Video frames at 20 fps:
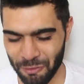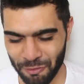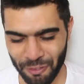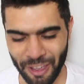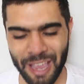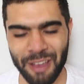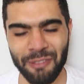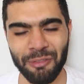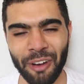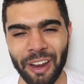
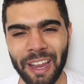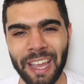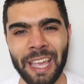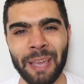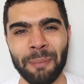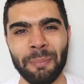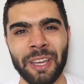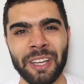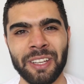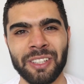favourite
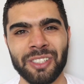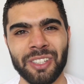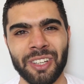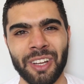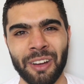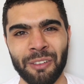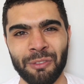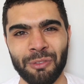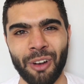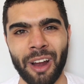image
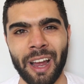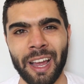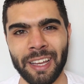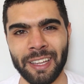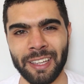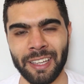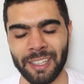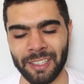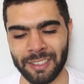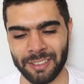of Ryan
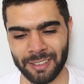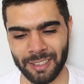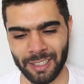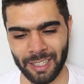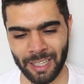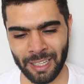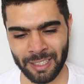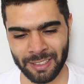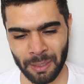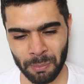Giggs
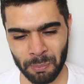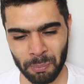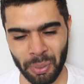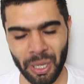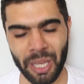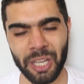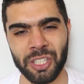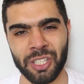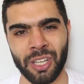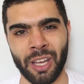is a
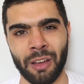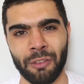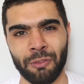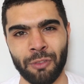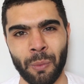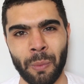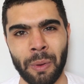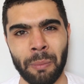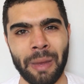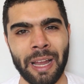picture
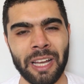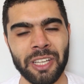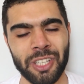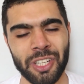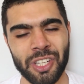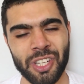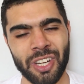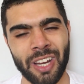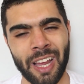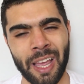from when
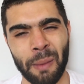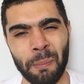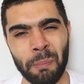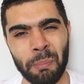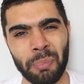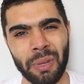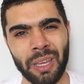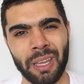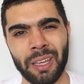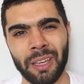Manchester
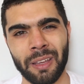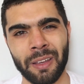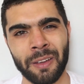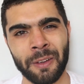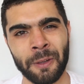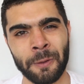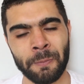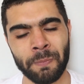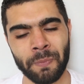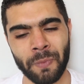United beat
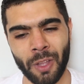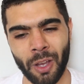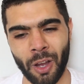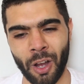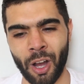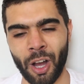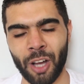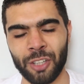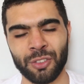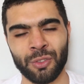
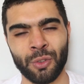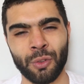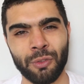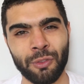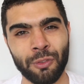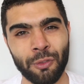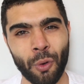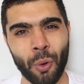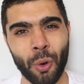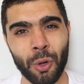Arsenal
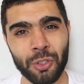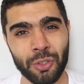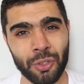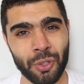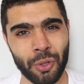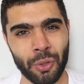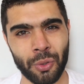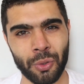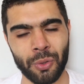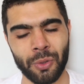
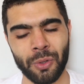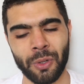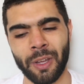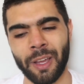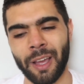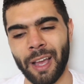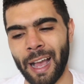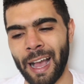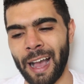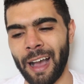4-2
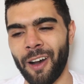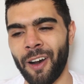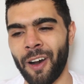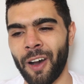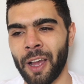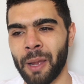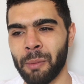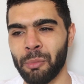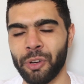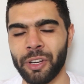at
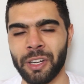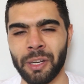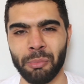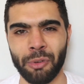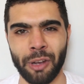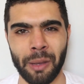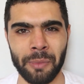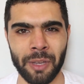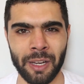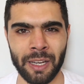Highbury in the
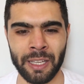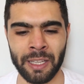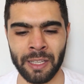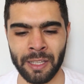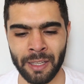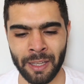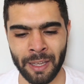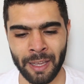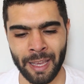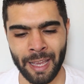Premier
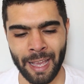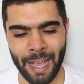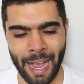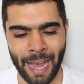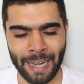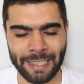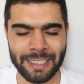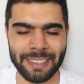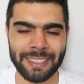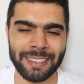League,
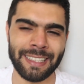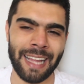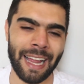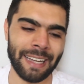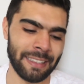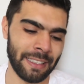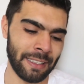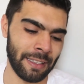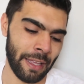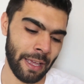and he's
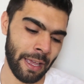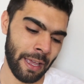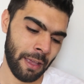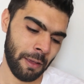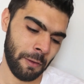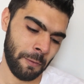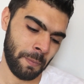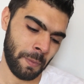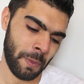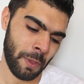standing
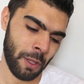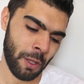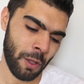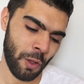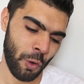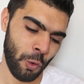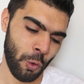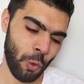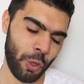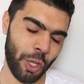there
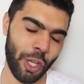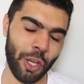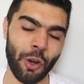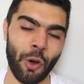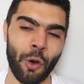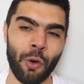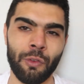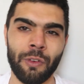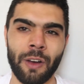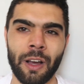looking
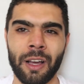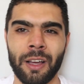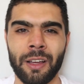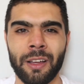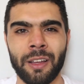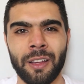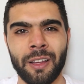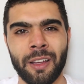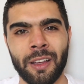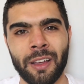over
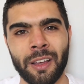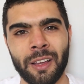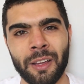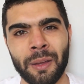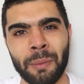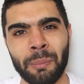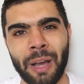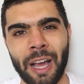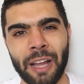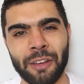
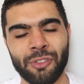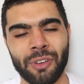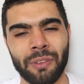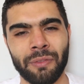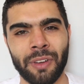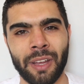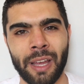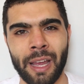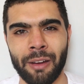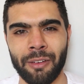Patrick
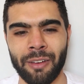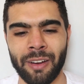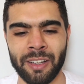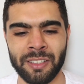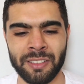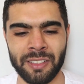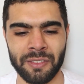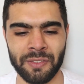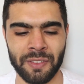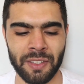Vieira
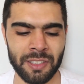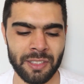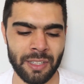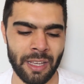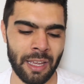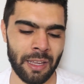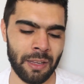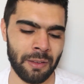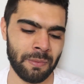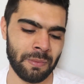as if to
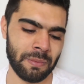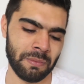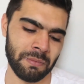say,